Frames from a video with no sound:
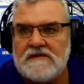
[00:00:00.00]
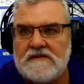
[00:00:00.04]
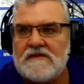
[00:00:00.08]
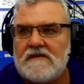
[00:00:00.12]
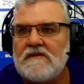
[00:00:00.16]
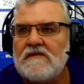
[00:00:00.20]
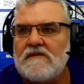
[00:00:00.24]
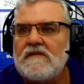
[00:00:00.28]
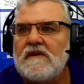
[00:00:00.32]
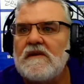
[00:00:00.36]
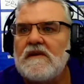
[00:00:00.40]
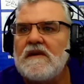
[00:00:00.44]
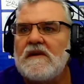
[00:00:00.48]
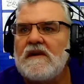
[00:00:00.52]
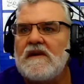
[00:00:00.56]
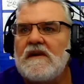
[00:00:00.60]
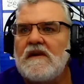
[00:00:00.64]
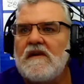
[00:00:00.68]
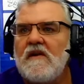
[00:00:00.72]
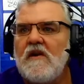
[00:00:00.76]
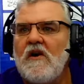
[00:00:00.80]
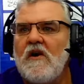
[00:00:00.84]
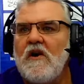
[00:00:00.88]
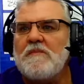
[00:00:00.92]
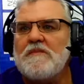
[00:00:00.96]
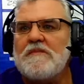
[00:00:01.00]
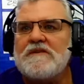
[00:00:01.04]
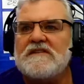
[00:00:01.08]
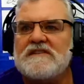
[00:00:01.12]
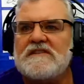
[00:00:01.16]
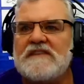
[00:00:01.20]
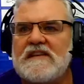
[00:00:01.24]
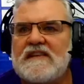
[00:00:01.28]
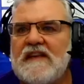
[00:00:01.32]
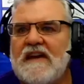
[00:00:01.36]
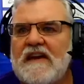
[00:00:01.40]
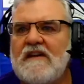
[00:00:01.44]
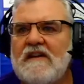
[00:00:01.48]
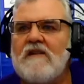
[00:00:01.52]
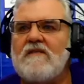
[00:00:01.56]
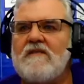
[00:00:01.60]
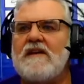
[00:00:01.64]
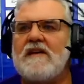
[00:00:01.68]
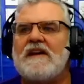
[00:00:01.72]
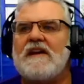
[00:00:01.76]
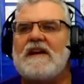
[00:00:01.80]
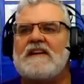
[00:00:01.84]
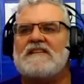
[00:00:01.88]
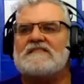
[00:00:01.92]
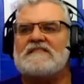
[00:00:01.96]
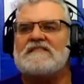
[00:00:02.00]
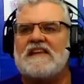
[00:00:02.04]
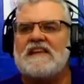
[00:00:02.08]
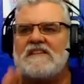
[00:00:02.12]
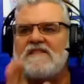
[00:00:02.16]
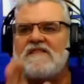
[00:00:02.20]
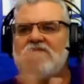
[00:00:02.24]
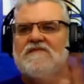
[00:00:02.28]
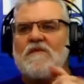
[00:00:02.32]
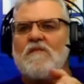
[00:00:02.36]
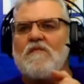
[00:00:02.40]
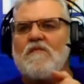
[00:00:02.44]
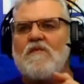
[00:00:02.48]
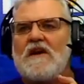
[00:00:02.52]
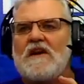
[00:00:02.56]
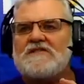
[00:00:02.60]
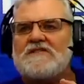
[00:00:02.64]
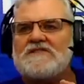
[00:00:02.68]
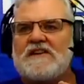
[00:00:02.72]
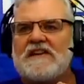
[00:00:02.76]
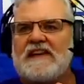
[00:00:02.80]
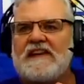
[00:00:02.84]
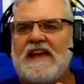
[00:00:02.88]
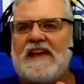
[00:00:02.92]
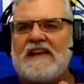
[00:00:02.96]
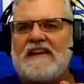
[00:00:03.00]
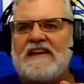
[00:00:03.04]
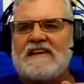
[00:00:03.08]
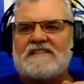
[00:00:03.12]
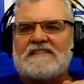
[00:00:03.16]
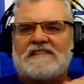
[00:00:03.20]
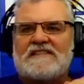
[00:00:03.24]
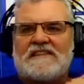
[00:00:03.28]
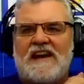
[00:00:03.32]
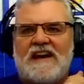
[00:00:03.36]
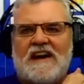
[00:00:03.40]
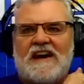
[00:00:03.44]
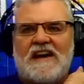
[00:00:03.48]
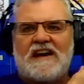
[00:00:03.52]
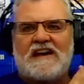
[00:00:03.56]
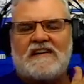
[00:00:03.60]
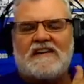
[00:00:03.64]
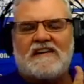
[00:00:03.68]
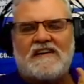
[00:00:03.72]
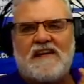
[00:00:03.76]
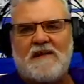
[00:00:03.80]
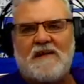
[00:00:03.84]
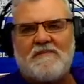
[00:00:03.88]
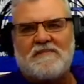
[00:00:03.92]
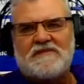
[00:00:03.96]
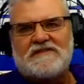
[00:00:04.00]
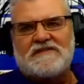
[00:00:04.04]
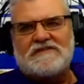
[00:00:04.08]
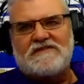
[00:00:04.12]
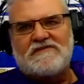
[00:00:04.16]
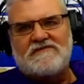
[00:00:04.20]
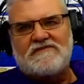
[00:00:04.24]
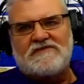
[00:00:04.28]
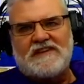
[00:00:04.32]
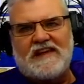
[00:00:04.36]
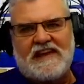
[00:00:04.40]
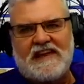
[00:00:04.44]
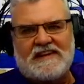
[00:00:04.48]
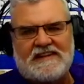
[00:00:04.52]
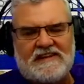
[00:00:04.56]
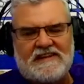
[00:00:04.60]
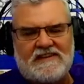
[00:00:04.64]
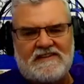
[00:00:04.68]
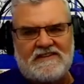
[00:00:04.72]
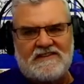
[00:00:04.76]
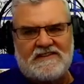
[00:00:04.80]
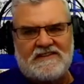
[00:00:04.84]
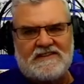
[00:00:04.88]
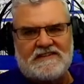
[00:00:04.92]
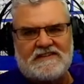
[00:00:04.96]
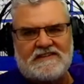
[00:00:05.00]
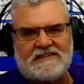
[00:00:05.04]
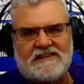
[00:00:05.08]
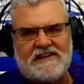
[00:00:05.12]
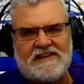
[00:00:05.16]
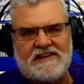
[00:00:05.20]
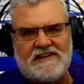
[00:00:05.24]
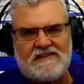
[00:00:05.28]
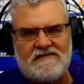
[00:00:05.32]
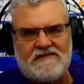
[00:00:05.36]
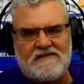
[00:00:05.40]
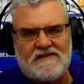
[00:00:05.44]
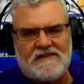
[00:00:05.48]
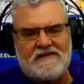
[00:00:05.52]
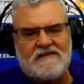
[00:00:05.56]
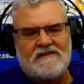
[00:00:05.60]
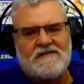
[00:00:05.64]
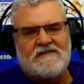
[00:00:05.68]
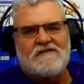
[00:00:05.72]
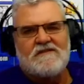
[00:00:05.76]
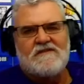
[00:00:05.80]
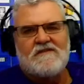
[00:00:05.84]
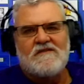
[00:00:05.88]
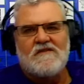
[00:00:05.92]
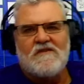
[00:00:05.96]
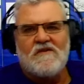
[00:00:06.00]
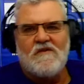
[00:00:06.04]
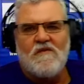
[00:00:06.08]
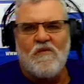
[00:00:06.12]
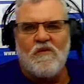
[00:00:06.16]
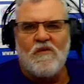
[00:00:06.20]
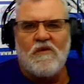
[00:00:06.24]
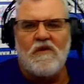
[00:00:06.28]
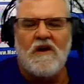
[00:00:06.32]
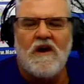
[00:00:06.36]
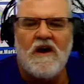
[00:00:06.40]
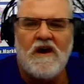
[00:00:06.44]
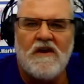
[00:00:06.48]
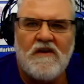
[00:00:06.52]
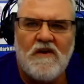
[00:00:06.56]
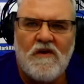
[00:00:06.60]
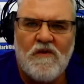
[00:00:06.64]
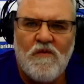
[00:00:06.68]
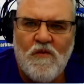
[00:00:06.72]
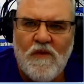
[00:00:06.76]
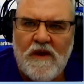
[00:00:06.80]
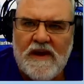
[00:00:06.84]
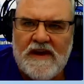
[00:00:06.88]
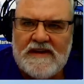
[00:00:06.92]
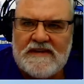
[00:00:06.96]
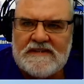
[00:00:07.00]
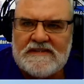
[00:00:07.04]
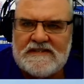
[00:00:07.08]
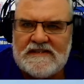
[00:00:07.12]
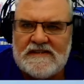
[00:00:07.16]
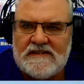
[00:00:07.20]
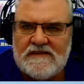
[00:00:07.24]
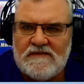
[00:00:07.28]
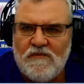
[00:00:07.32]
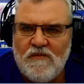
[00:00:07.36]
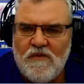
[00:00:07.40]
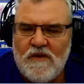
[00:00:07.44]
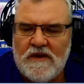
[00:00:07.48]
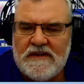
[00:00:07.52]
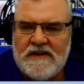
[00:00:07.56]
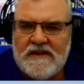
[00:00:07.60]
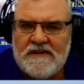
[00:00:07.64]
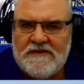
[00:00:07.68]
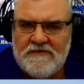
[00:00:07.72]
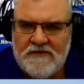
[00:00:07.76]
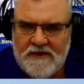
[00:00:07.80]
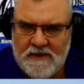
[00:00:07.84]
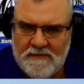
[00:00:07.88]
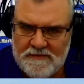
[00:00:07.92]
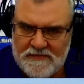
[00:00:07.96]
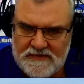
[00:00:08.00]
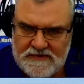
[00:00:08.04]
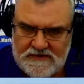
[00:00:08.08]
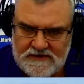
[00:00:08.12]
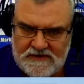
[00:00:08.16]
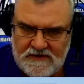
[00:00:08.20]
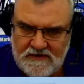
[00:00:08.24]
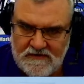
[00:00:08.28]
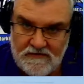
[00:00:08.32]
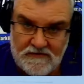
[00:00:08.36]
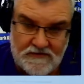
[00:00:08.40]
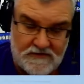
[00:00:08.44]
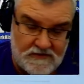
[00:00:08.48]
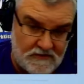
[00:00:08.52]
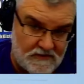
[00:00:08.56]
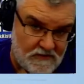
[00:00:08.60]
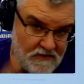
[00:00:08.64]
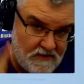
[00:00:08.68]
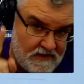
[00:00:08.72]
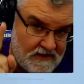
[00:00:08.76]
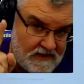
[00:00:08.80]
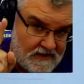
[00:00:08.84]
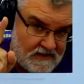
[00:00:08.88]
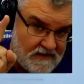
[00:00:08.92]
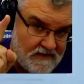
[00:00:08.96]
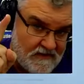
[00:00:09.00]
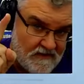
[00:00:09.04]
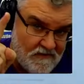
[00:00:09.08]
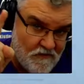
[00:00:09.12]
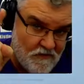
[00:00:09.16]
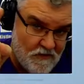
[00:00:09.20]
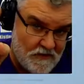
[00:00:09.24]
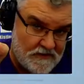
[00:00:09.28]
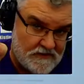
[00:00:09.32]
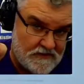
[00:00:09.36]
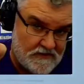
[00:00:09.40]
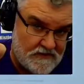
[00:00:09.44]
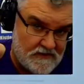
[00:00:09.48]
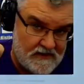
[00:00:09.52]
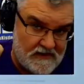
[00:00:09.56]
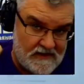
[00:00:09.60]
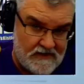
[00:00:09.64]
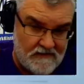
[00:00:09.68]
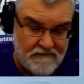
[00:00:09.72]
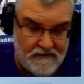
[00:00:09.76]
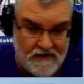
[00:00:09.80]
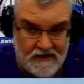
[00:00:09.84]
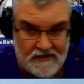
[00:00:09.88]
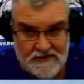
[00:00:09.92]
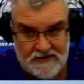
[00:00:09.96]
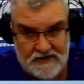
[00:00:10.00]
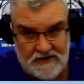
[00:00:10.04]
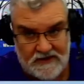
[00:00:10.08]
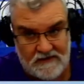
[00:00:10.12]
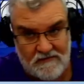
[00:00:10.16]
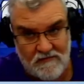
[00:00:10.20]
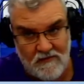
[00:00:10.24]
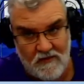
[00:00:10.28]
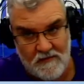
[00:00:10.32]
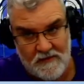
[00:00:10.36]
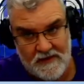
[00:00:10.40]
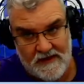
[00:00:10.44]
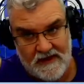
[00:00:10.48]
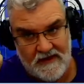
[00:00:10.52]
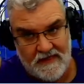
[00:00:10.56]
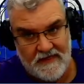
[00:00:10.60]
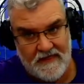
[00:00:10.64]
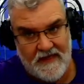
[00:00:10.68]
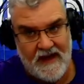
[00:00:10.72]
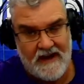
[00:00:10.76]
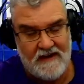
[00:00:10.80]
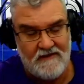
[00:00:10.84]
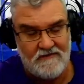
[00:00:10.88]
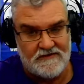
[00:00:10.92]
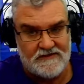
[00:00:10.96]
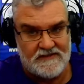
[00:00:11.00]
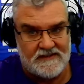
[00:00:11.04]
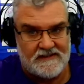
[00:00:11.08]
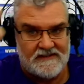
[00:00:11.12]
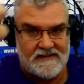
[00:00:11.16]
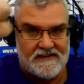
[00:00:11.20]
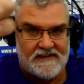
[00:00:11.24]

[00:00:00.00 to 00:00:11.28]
So hope you see that. All right, guys, thank you for watching Genghis Khan, episode 90. Good to see you. We're on our way to 100 episodes, which eventually will be a 1,000.